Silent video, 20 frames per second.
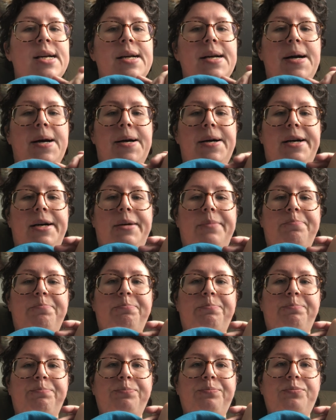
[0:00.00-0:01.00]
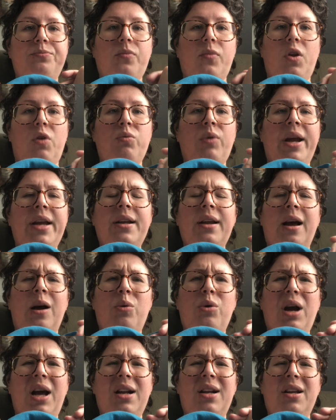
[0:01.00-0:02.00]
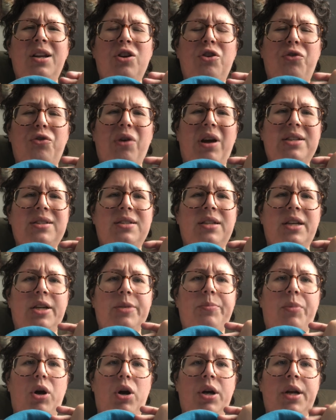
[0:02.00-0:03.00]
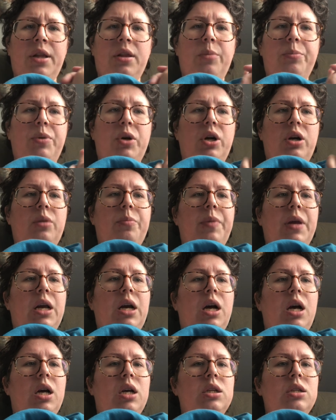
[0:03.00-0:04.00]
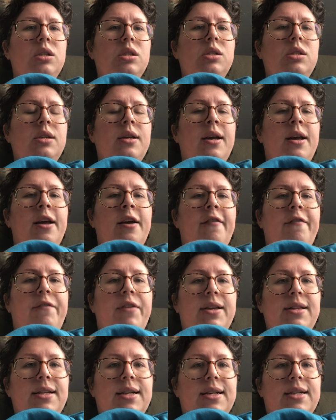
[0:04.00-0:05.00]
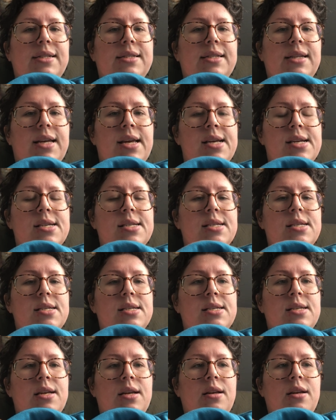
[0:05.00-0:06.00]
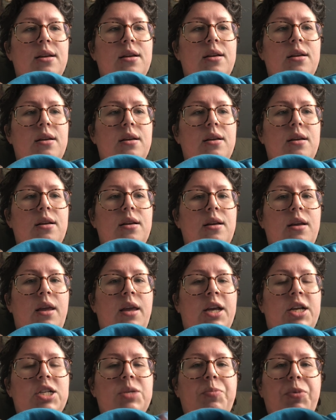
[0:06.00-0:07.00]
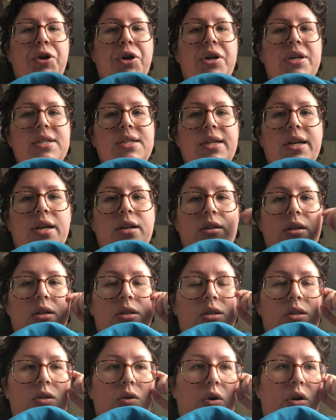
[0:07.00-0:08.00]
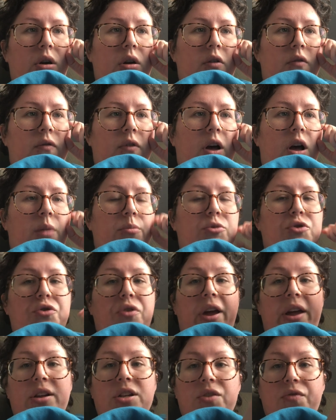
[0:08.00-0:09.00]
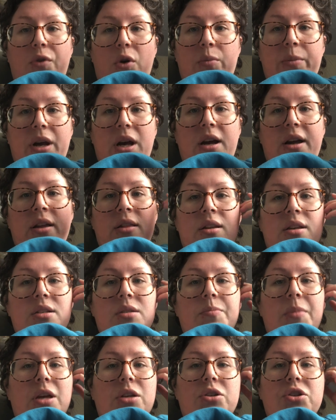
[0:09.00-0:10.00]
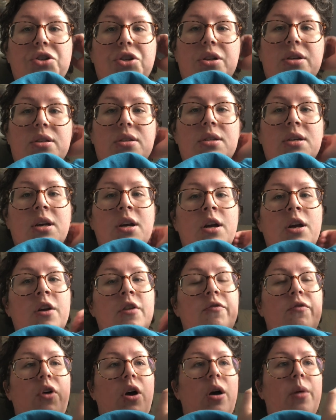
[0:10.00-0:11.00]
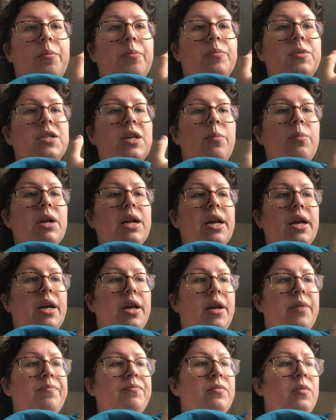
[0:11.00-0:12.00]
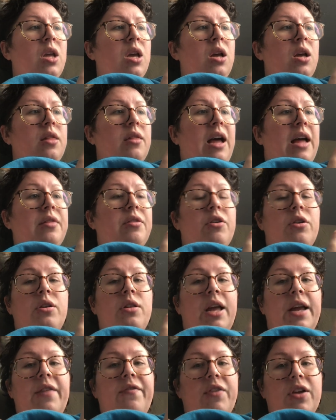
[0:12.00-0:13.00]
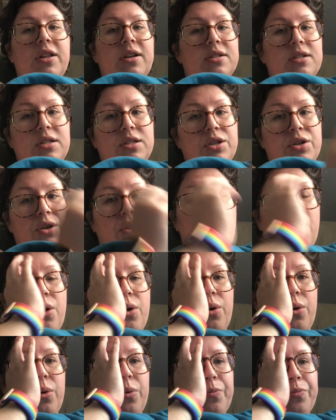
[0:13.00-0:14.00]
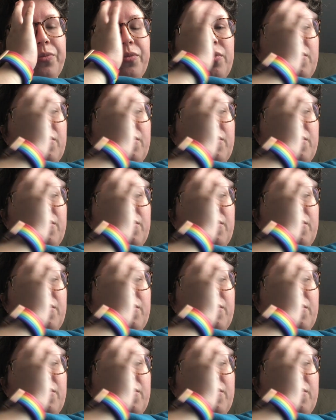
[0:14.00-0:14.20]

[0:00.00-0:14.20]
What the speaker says: Right now we're at an interesting part in the book, because Felix is experiencing this sort of transphobia and these messages from somebody that they're, like, Felix doesn't know